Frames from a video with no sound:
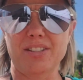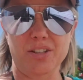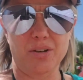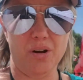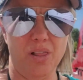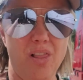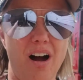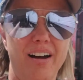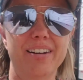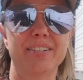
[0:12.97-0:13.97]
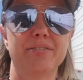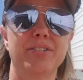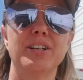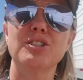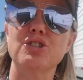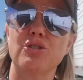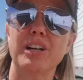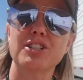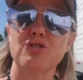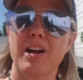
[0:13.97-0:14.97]
So a lot of
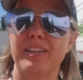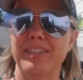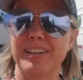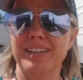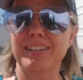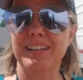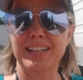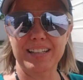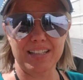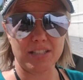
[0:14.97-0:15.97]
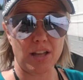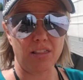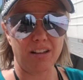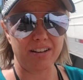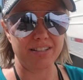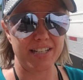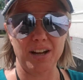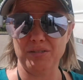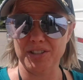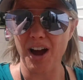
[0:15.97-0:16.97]
truck driving is a lot of
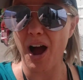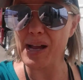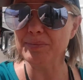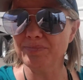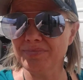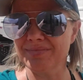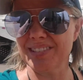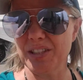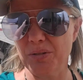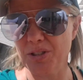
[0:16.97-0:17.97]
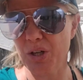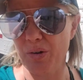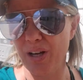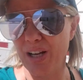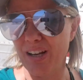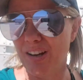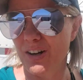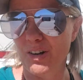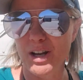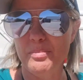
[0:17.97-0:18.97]
downtime. So it's hurry
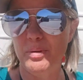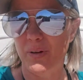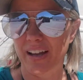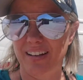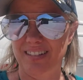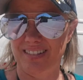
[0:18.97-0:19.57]
up and wait.